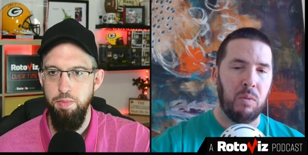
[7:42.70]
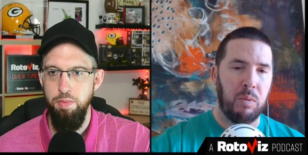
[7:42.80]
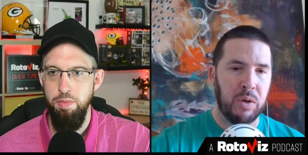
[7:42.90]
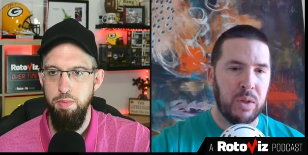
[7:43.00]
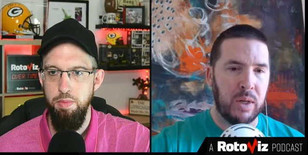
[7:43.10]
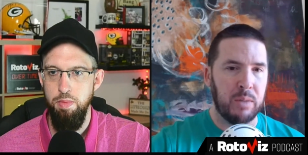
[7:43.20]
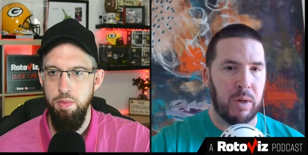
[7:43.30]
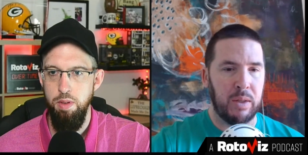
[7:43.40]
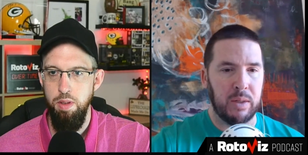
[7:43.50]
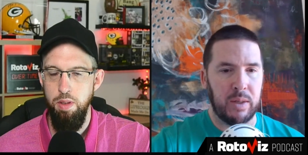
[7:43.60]
Speaker 1: What are your thoughts
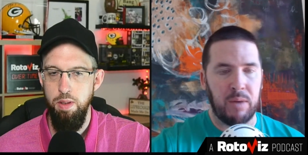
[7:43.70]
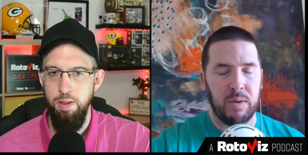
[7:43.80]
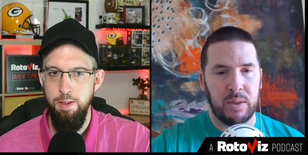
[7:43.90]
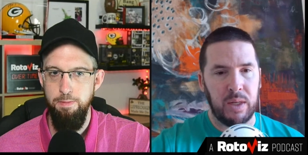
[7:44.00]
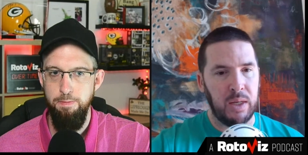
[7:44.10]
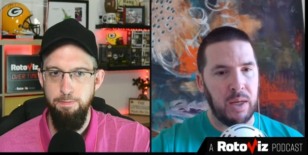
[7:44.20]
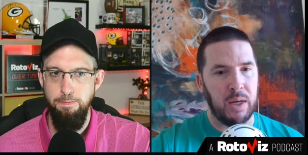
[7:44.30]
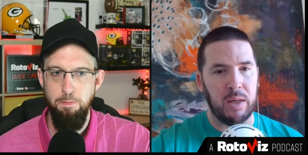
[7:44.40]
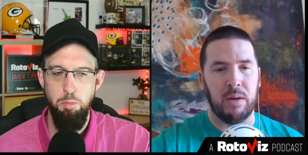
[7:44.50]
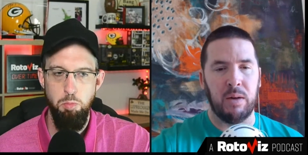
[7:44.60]
about this? Obviously,
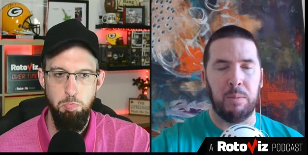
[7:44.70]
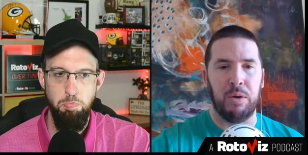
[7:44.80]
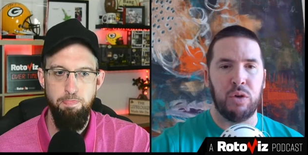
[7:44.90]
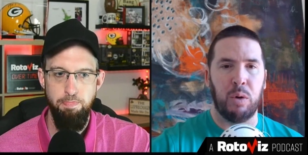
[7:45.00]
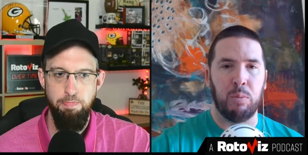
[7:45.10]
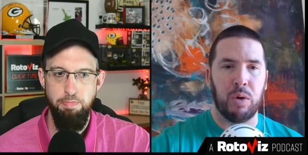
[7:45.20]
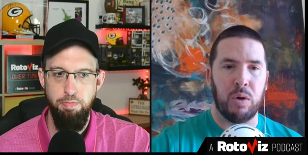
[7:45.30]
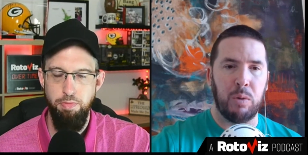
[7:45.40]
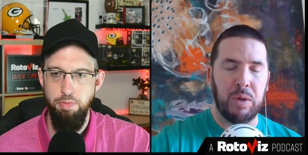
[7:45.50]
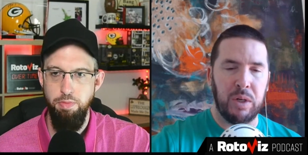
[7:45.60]
again, I mean, Joe
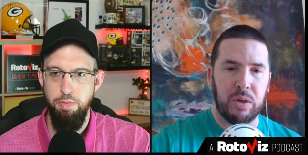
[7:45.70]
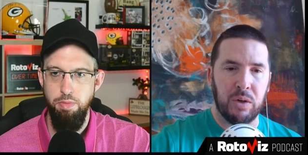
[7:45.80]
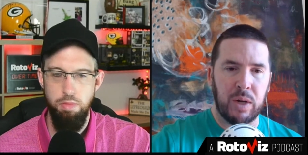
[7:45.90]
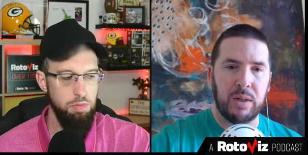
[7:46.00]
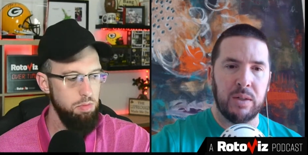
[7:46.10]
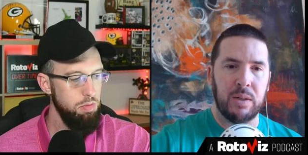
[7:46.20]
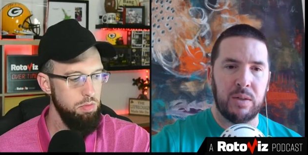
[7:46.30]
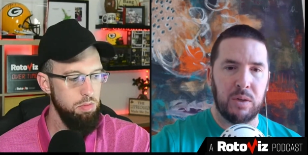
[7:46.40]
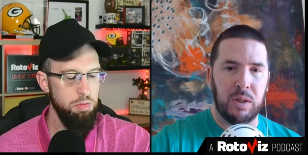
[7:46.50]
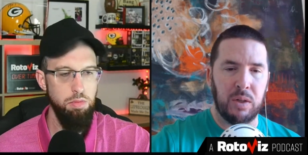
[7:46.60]
Burrow, a piece you're not
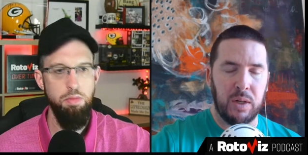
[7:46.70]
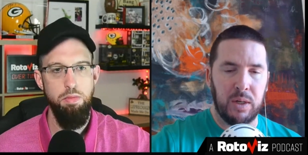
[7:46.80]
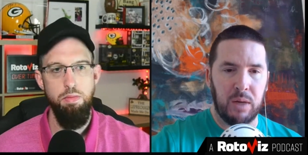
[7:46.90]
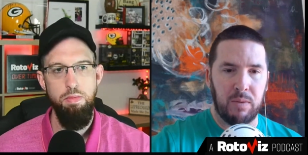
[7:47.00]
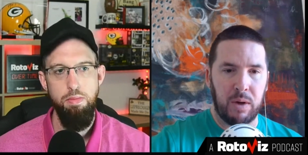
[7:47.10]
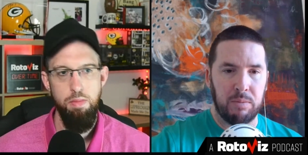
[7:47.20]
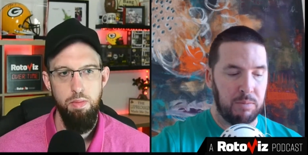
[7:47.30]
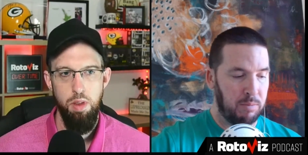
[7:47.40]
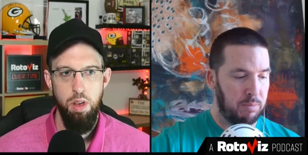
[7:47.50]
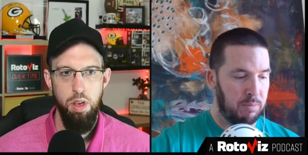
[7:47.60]
necessarily looking to give up.
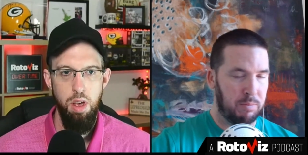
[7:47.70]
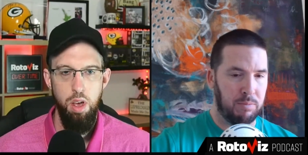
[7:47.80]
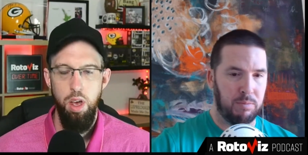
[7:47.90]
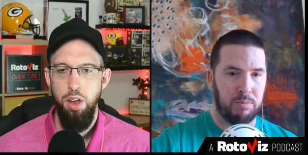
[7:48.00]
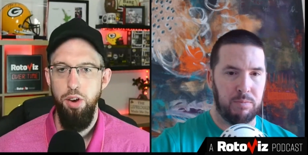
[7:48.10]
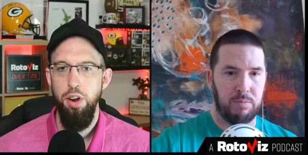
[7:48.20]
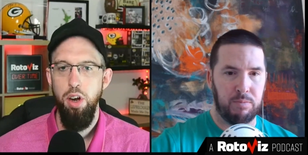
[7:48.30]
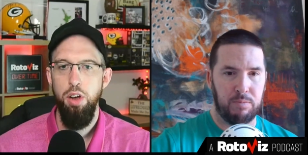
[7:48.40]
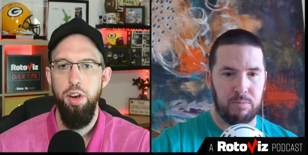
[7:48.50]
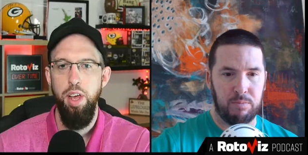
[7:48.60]
Speaker 2: You're not
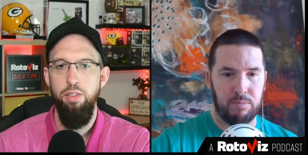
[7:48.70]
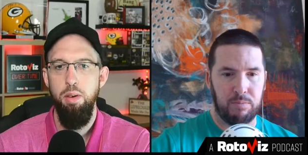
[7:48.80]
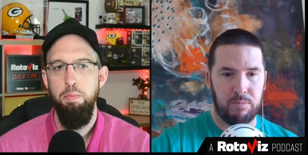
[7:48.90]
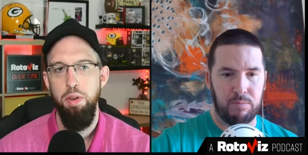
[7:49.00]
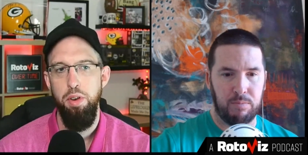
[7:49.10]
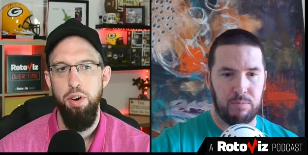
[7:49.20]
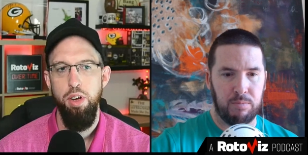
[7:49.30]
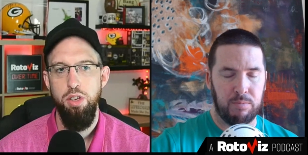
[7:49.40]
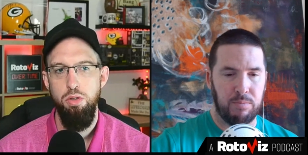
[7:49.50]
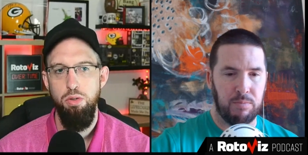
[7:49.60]
looking to give up, but you're
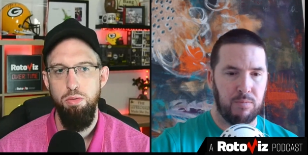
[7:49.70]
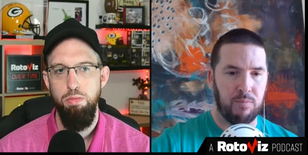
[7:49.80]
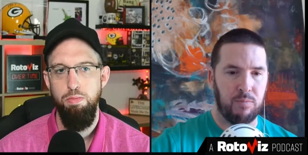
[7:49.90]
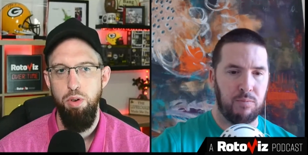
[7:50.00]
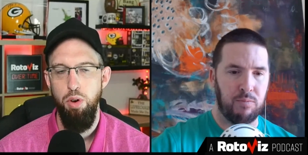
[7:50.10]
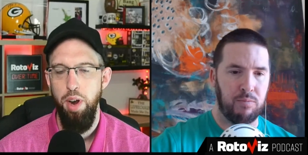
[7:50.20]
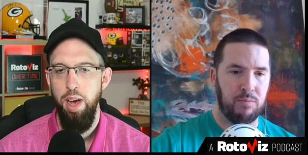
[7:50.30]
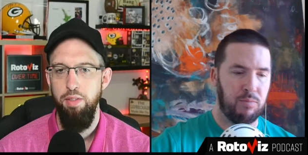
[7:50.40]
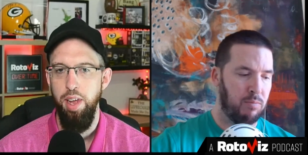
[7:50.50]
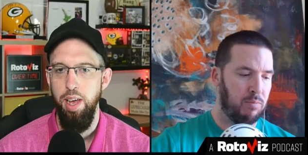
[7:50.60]
also going to
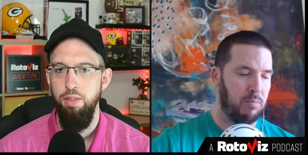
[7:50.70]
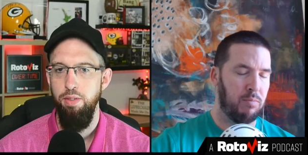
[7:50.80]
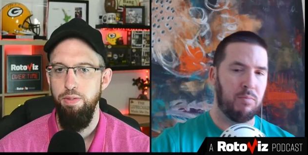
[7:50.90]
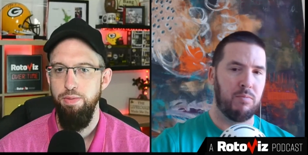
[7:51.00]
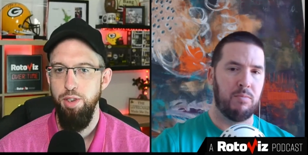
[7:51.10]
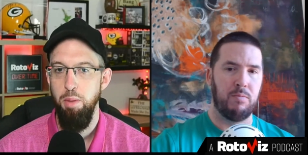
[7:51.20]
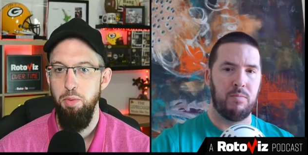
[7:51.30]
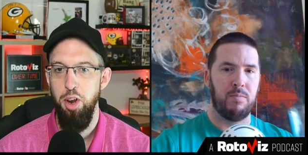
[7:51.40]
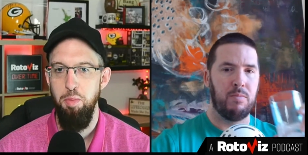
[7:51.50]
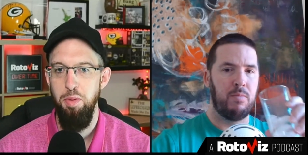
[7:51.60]
have to give
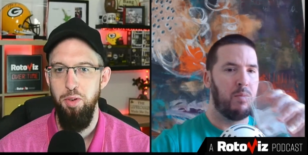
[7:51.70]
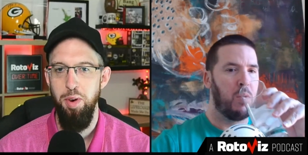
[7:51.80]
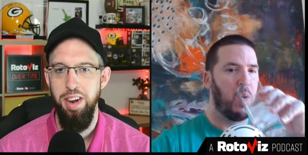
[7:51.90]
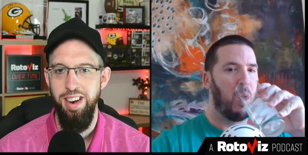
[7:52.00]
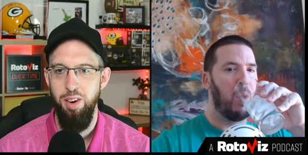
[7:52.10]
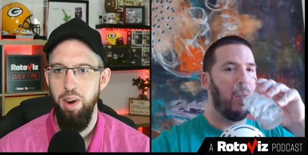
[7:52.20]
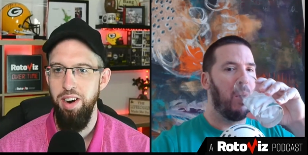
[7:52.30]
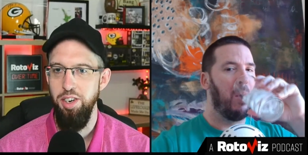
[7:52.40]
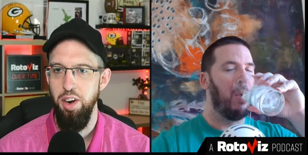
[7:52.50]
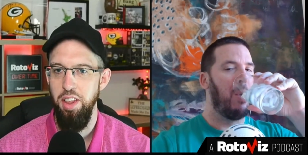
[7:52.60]
something up if you want to acquire
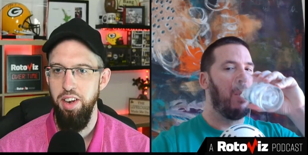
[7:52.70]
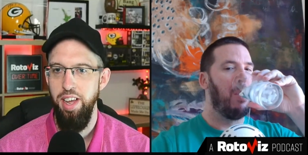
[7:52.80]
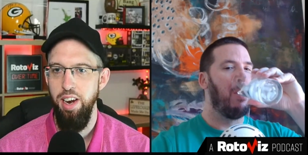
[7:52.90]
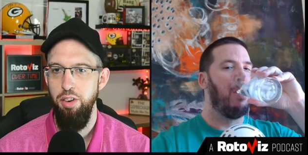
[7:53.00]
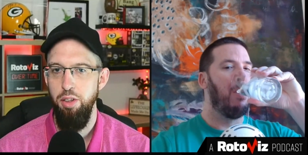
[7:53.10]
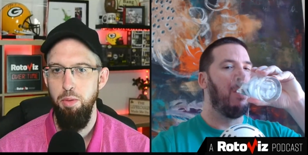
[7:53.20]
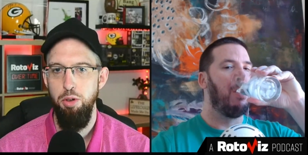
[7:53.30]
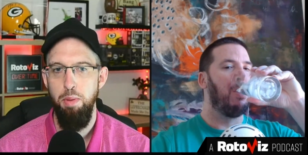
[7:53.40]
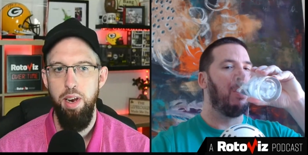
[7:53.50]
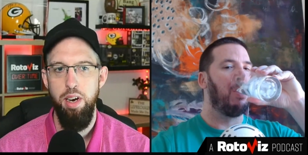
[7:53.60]
Jonathan Taylor. They're
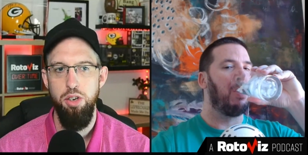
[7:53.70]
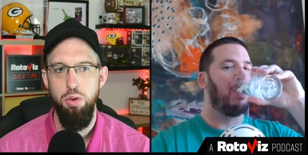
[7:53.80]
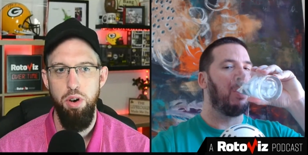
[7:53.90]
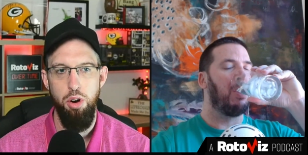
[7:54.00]
both players who are